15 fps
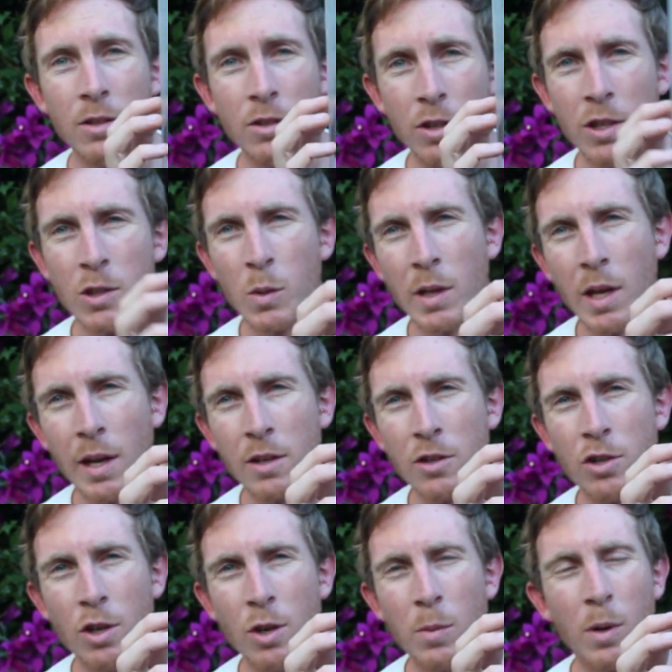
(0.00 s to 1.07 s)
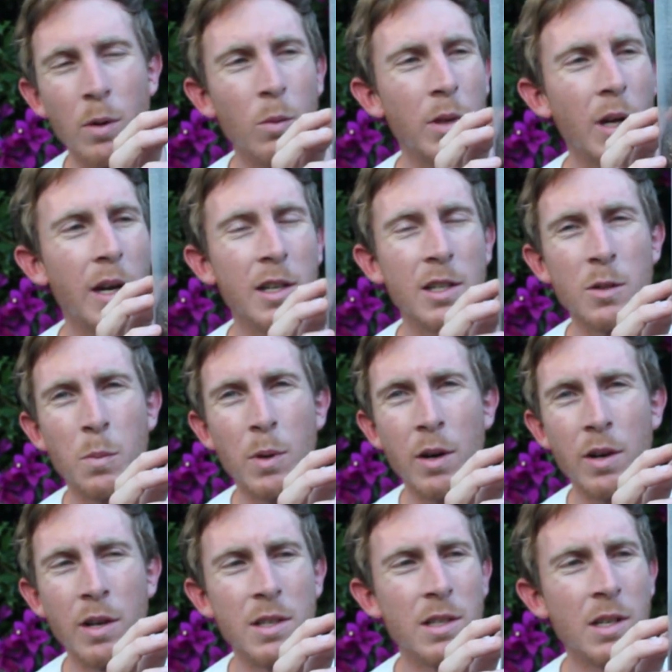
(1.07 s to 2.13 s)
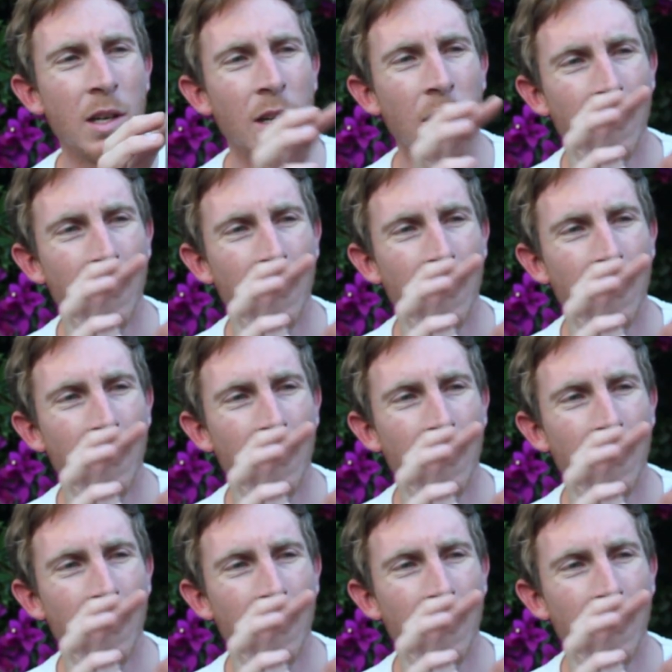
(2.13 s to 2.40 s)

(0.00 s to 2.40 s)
Do this without a tube and without experience.